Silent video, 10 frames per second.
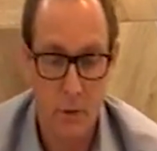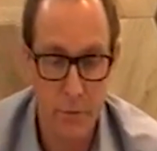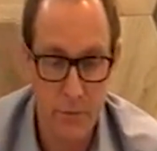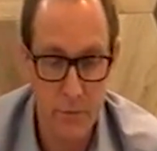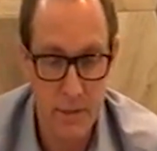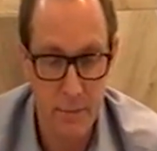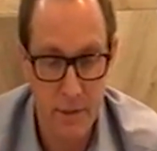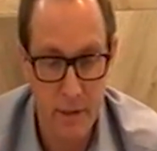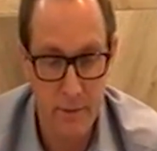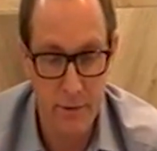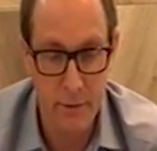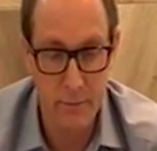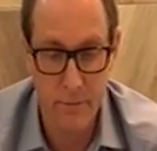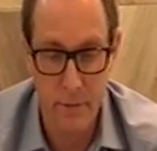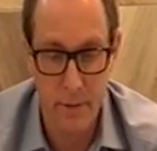Go through some of the other
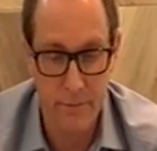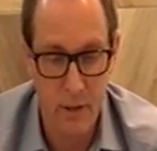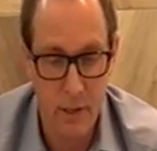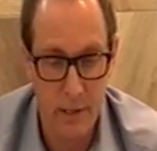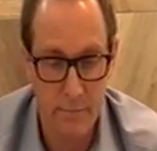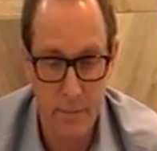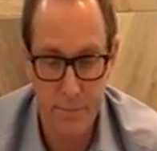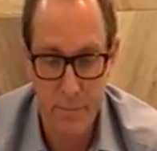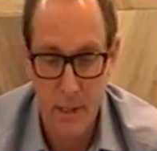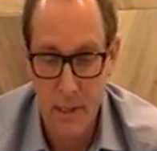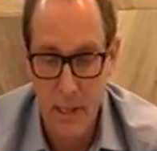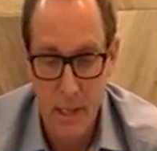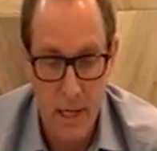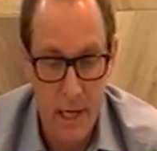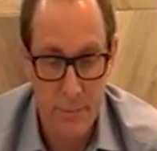notes that I've got.
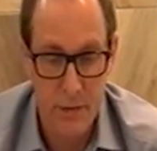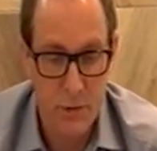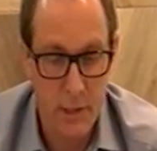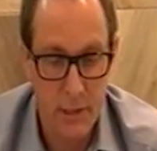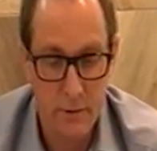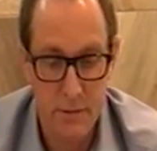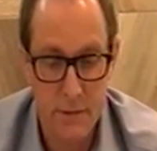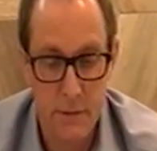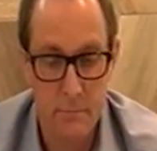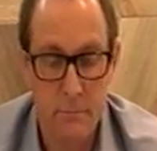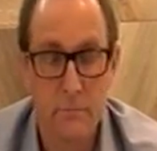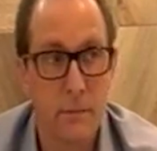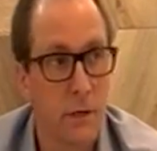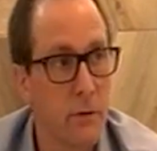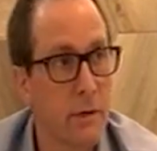Happy Trails,
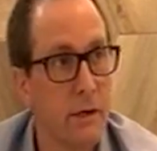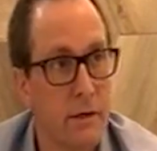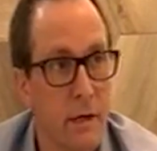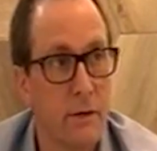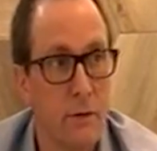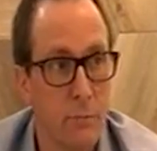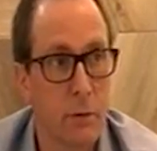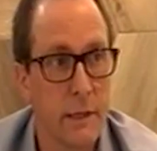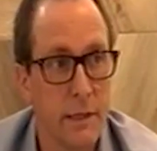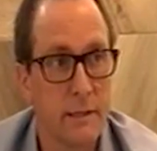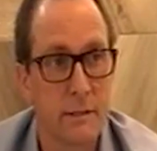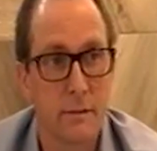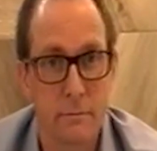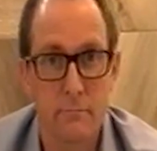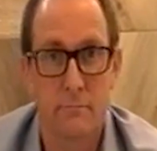continue,
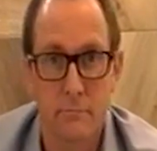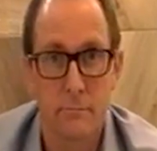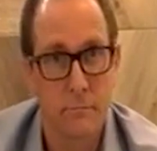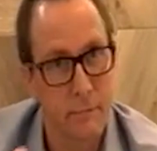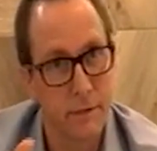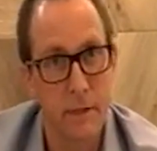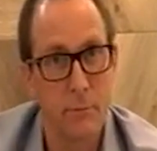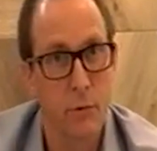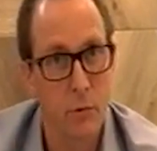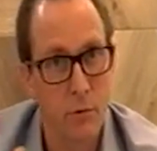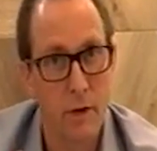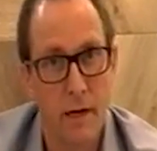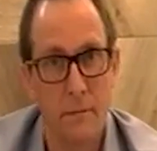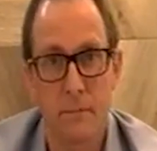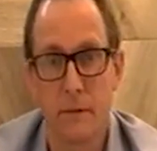please. Same
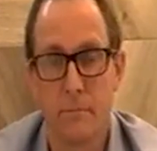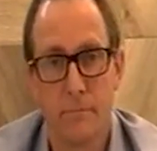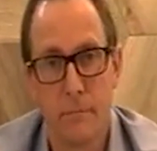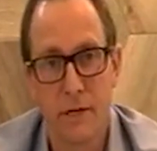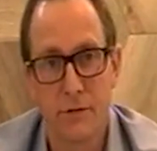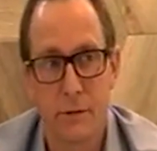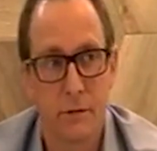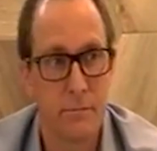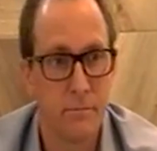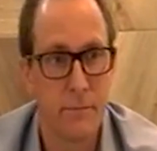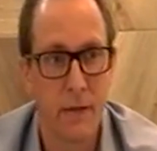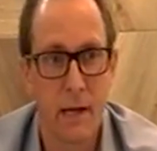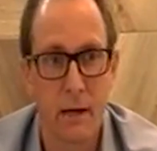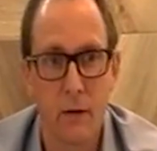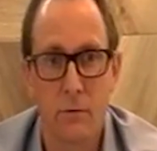program. Make sure,
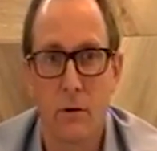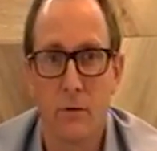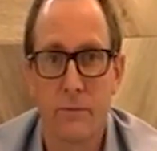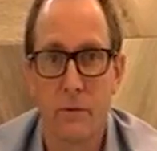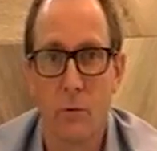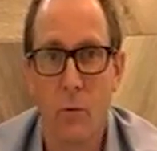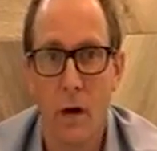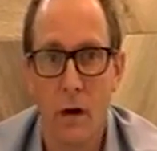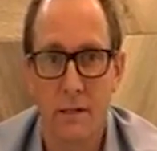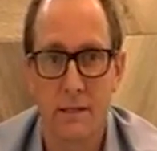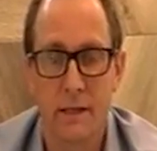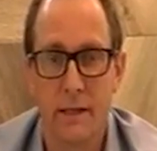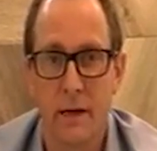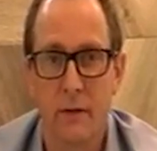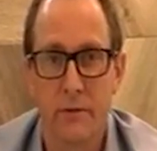get out, go for a walk,
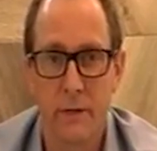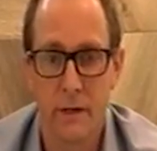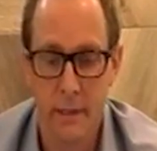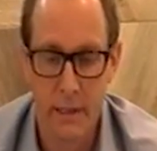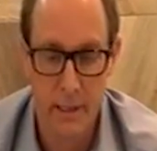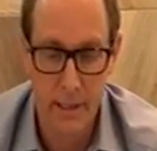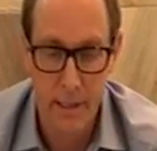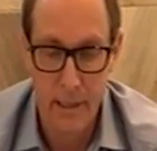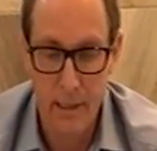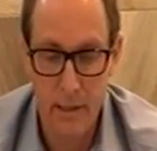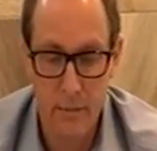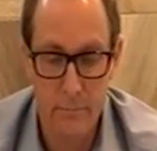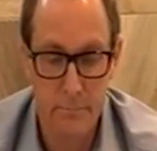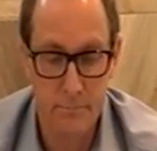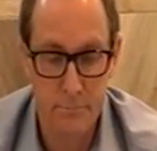stay healthy.
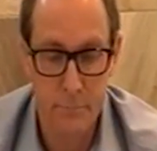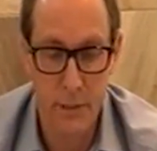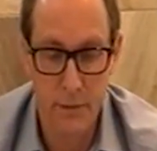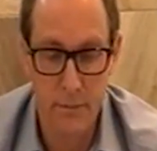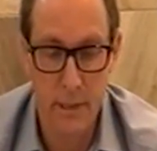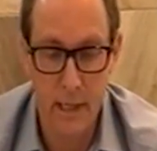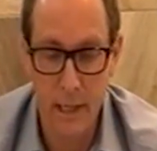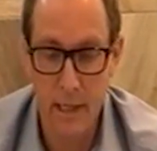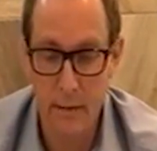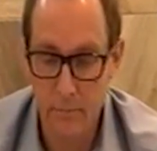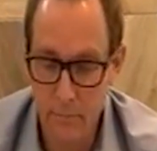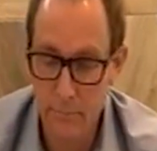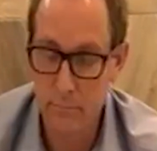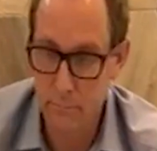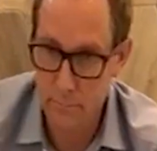But again,
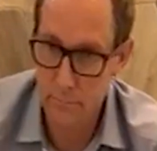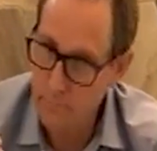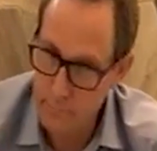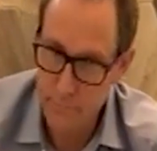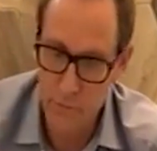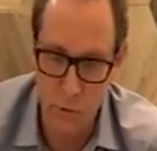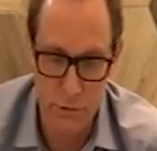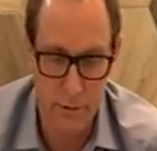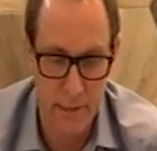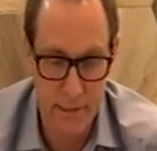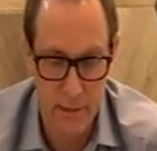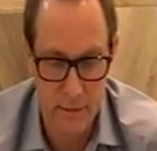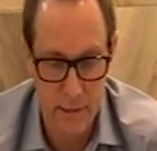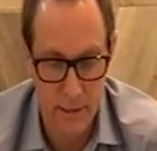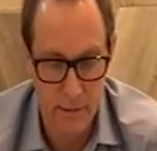social
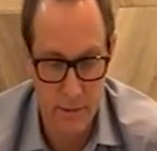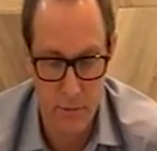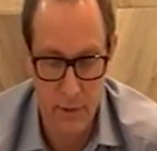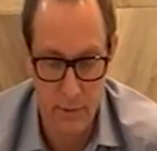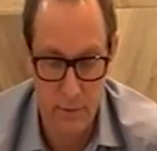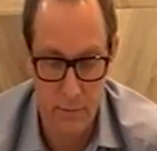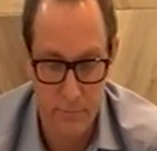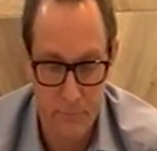distancing is critical.